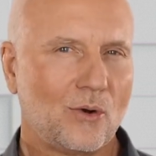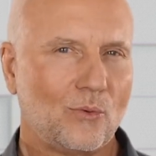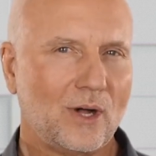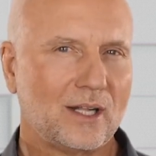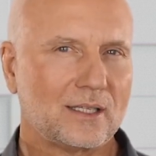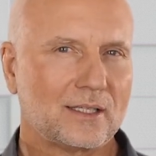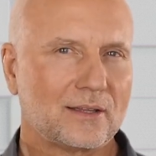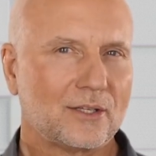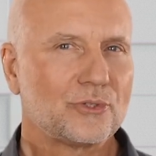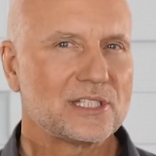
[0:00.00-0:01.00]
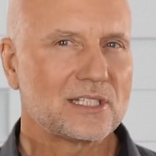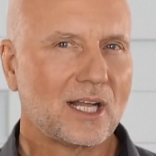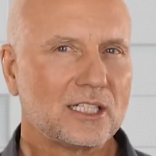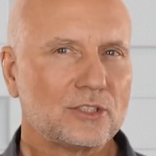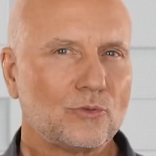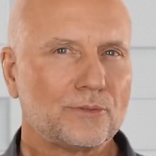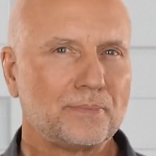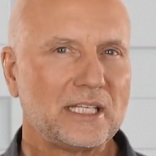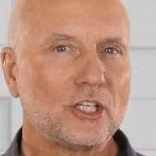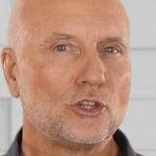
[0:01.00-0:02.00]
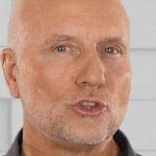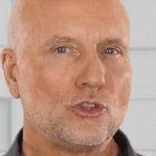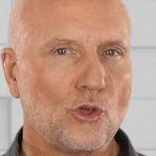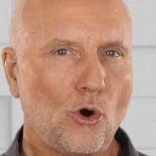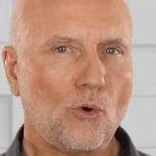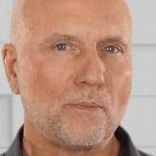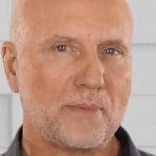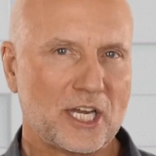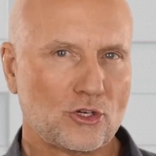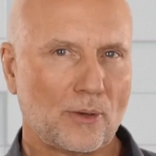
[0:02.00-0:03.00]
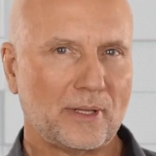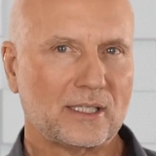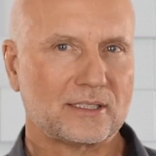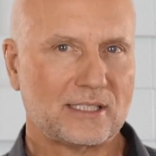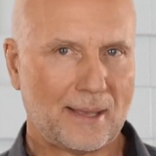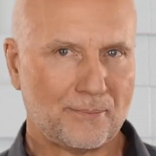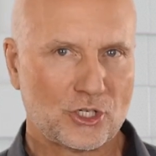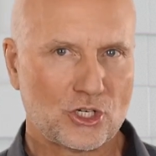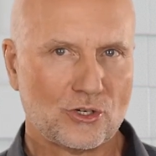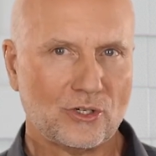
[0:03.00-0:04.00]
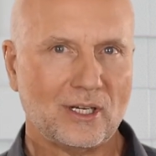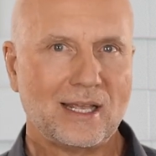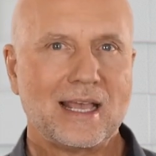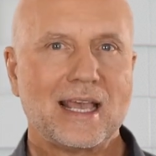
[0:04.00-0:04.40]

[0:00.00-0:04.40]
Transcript: Well, the result would be no measurable temperature